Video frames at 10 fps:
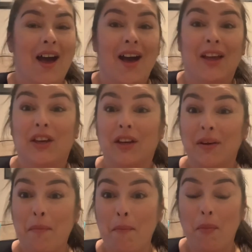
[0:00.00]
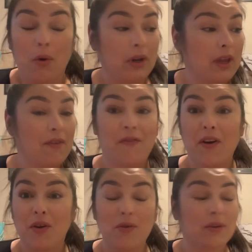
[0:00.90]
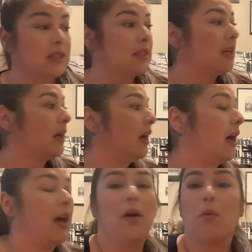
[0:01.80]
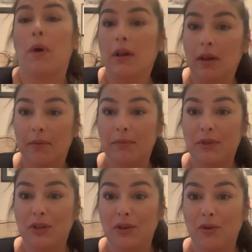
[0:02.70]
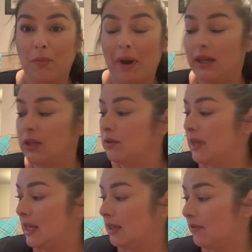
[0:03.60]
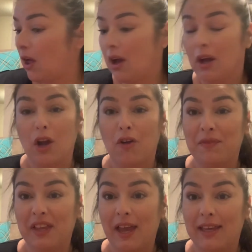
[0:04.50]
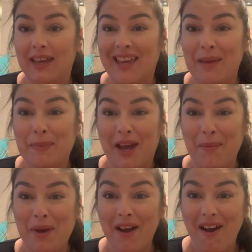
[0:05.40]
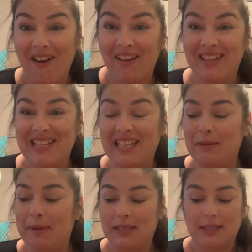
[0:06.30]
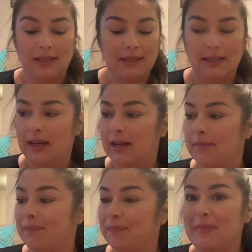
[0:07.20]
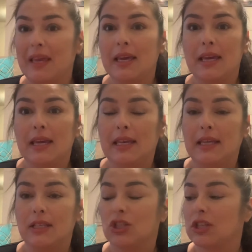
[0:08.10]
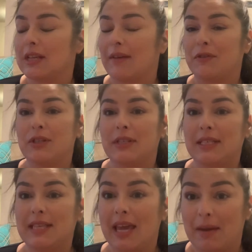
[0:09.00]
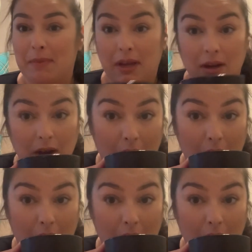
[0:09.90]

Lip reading: Good morning, folks. Welcome to my new daily vlog. Hopefully I can keep it up on a daily basis. It is just after 6 a.m. here.